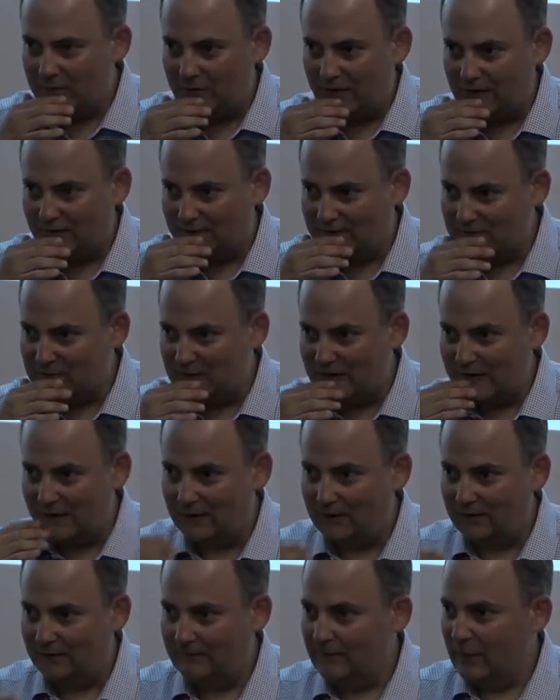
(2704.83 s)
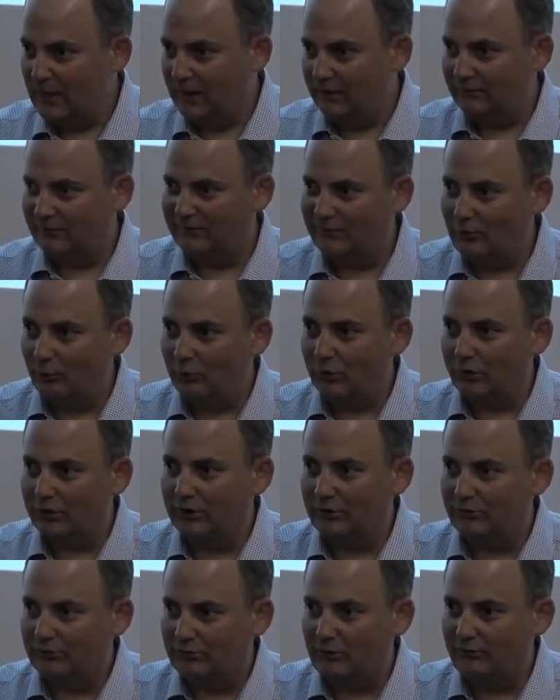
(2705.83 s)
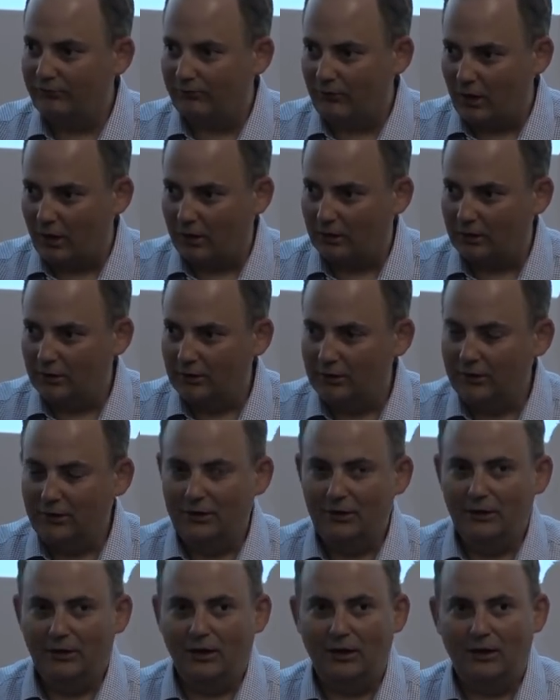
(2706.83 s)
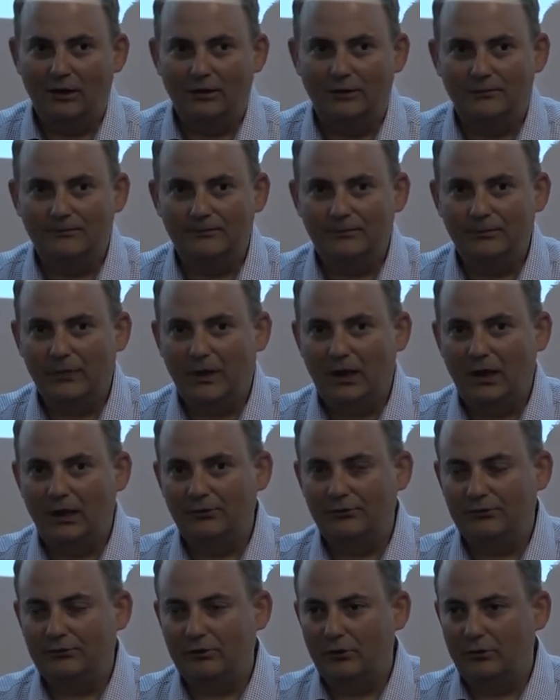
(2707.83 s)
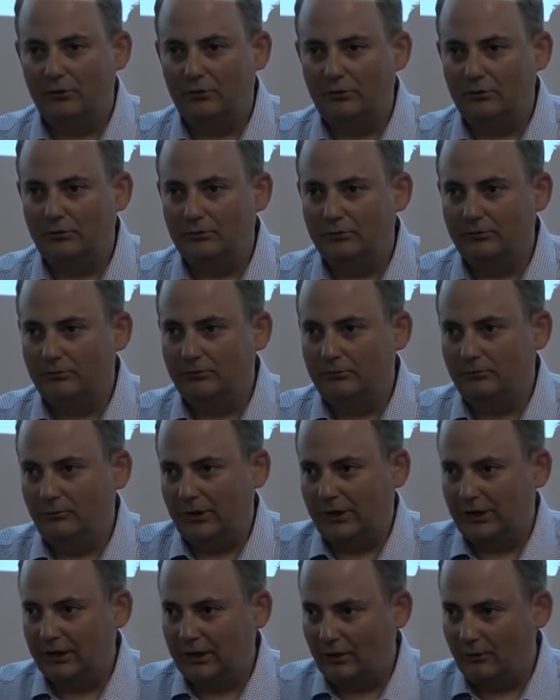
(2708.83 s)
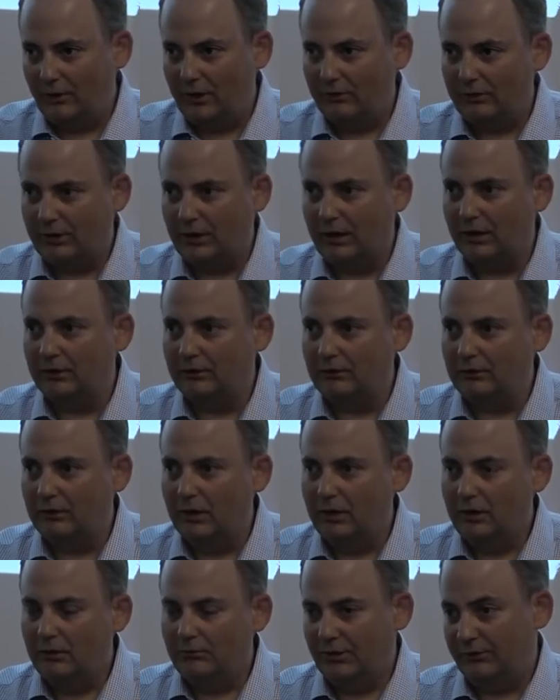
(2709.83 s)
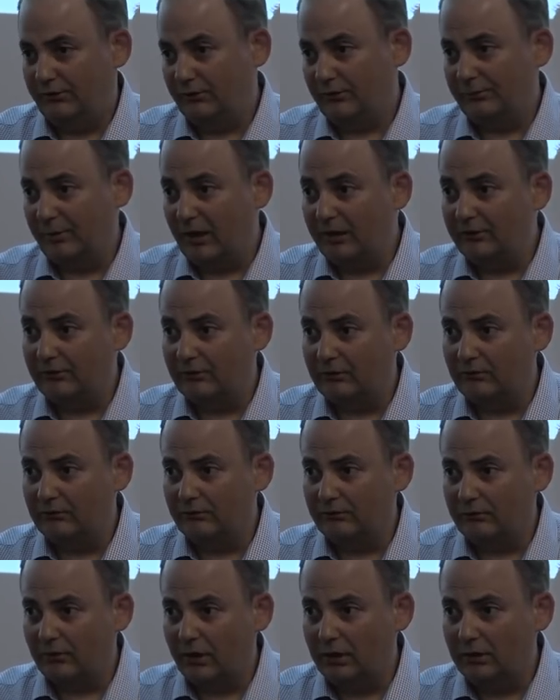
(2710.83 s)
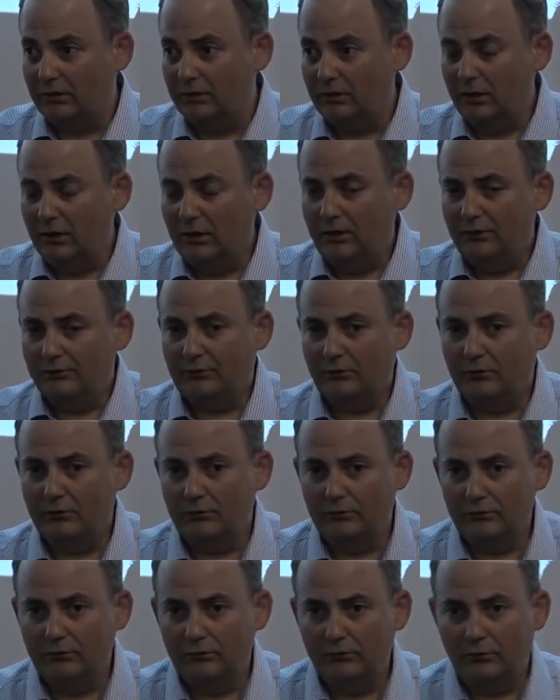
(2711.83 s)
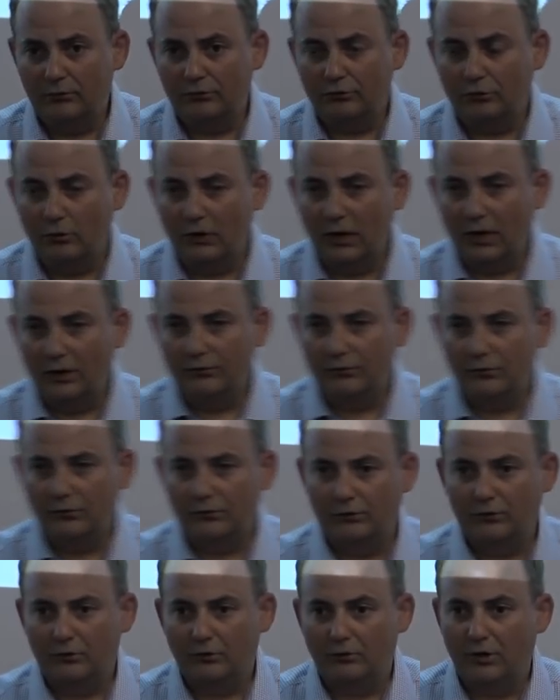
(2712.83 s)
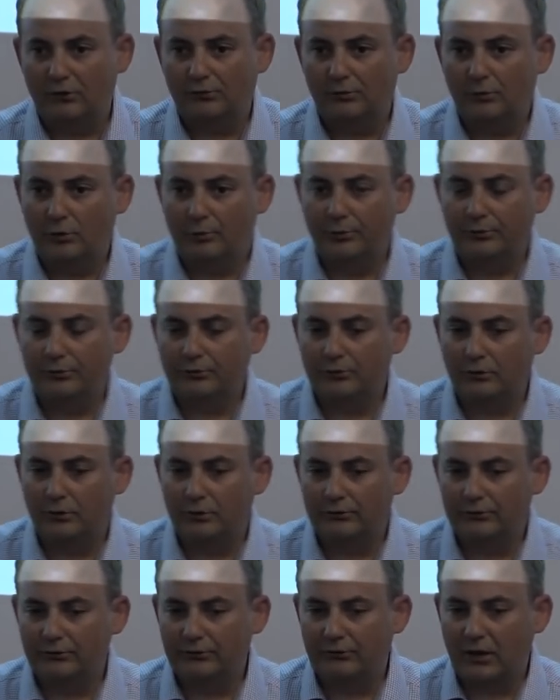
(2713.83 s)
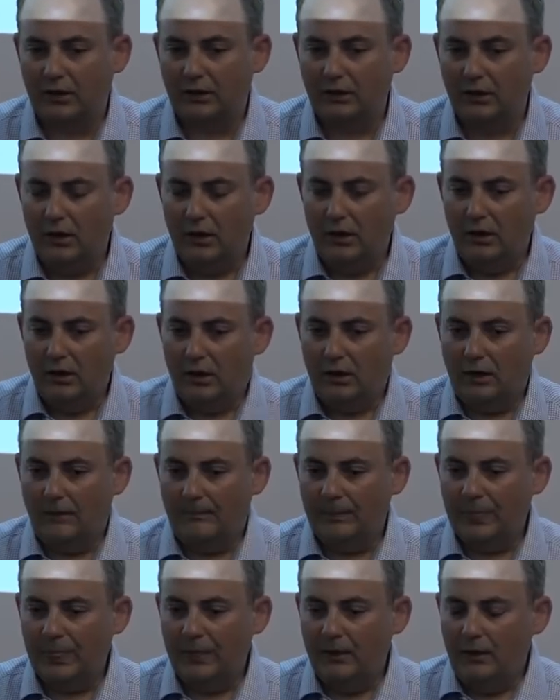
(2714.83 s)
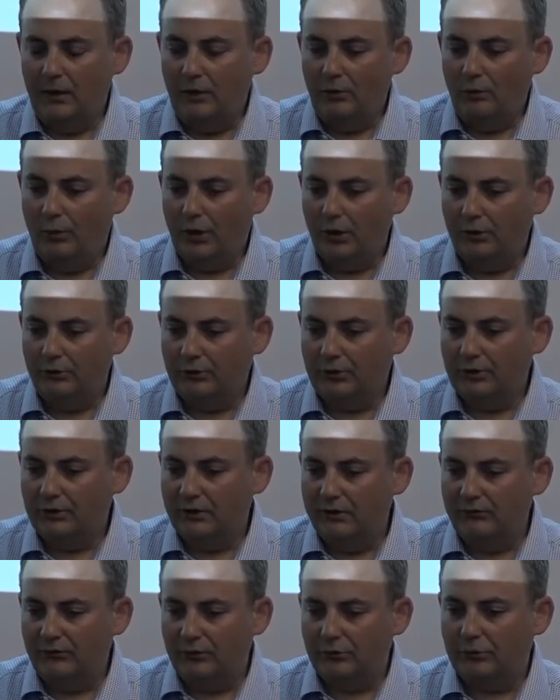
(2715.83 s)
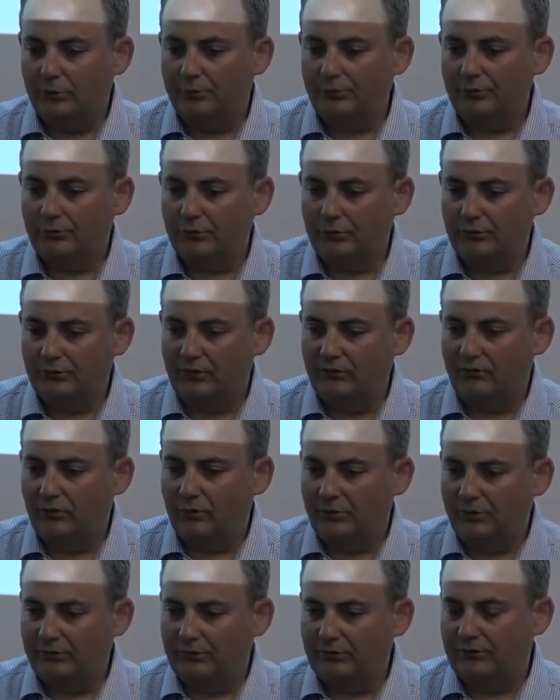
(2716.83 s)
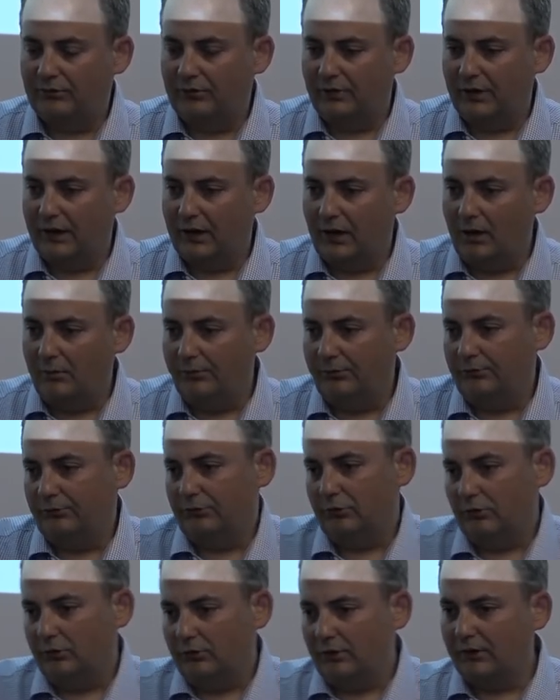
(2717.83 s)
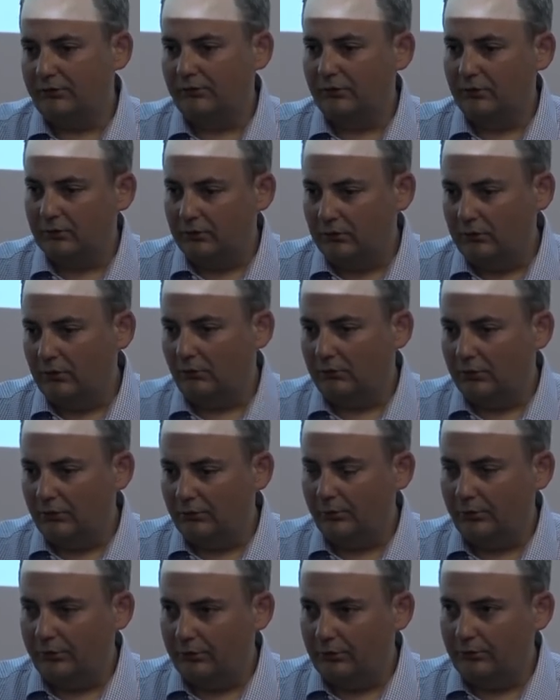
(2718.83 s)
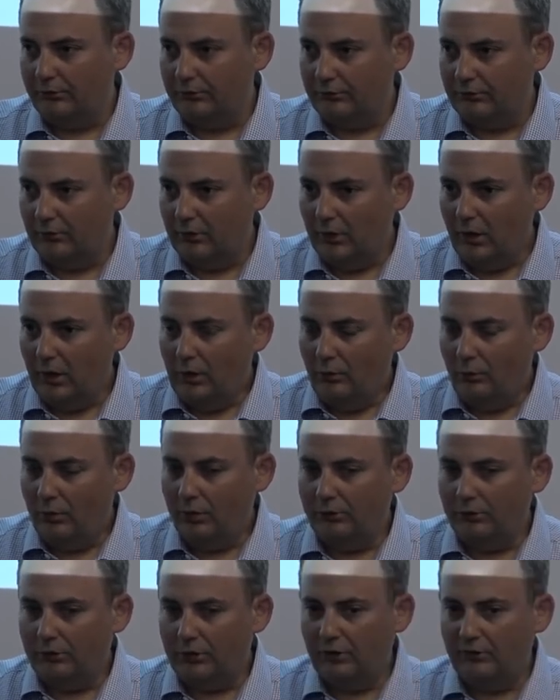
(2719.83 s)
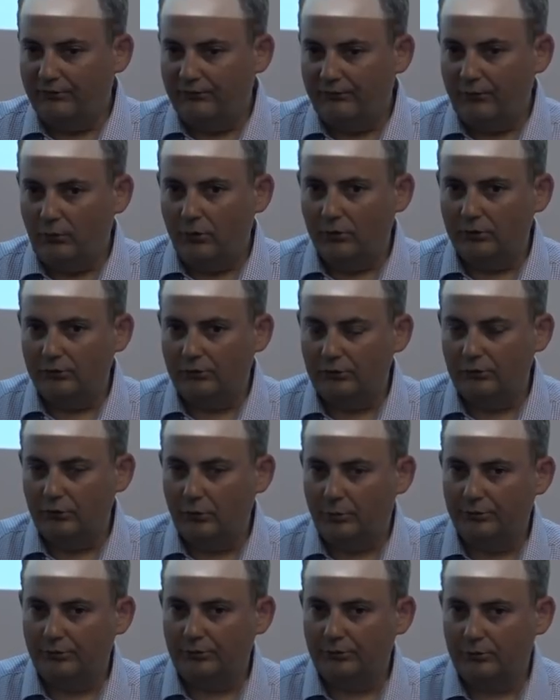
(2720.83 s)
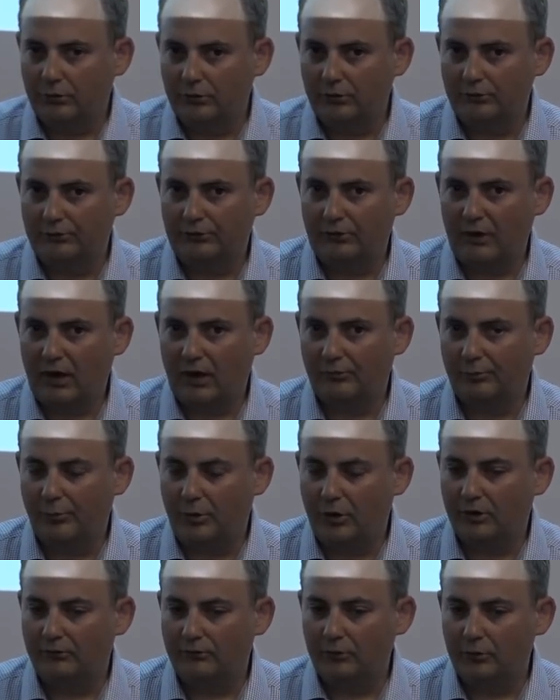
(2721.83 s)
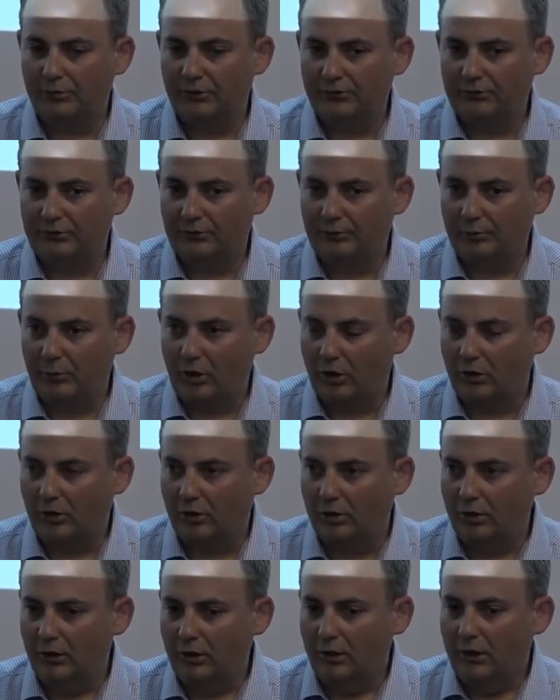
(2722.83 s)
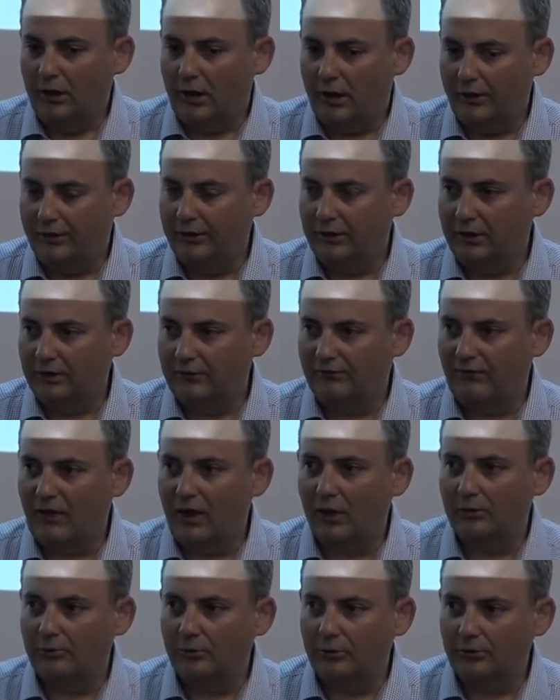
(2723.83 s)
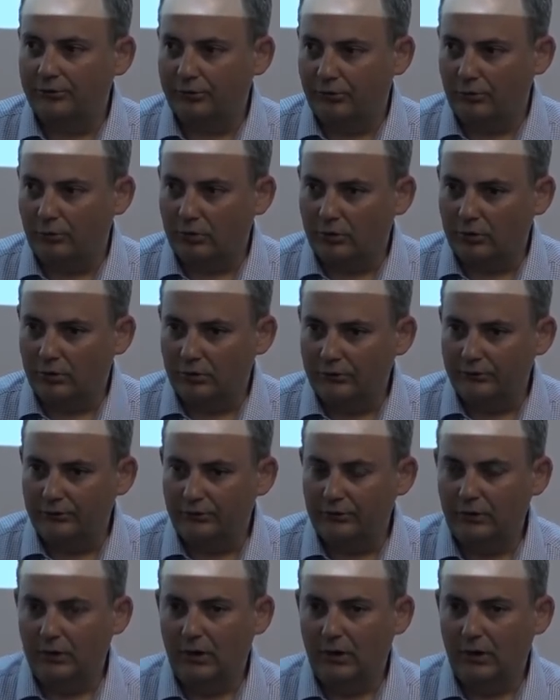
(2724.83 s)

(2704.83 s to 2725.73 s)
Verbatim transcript: buckets of money, still working so far, um, and so we can get away with it but it's expensive, right? So the short answer to your question on open source is that um, where you can leverage open source to give your business a leg up, sure, that's a, a, reasonable use. Where you can afford to do open source as part of your business model, I think it's valuable to the world.